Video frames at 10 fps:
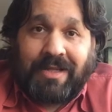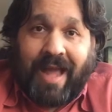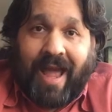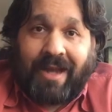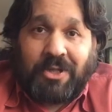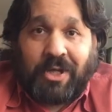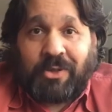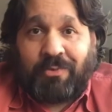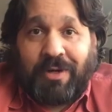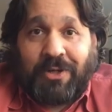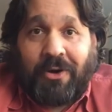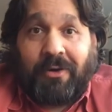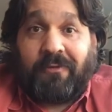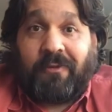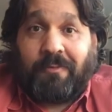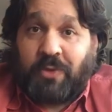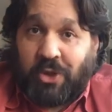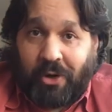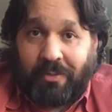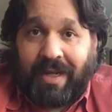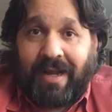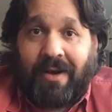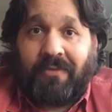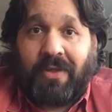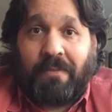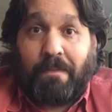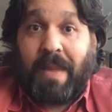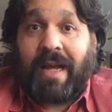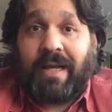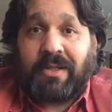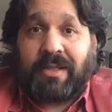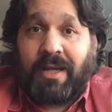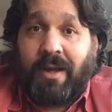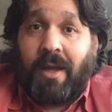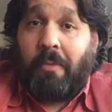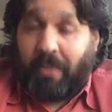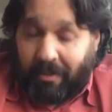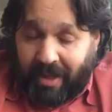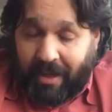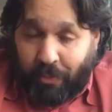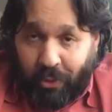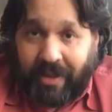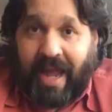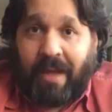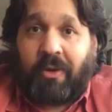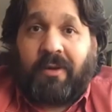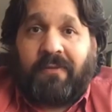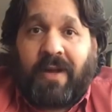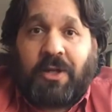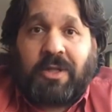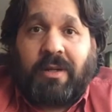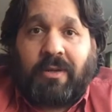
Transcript: had just returned from Germany of the biggest public board game convention.